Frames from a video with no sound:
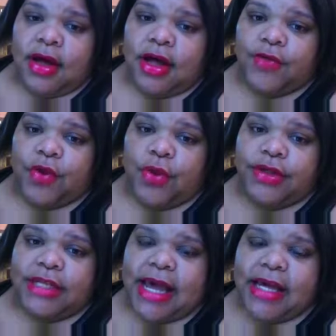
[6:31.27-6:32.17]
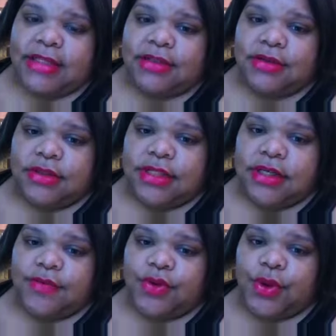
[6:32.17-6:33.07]
of course has
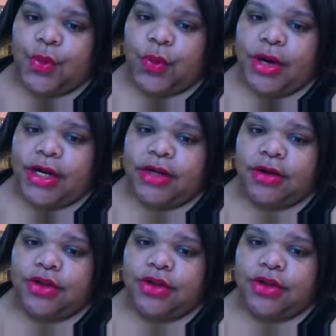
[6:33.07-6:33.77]
Steve Newland running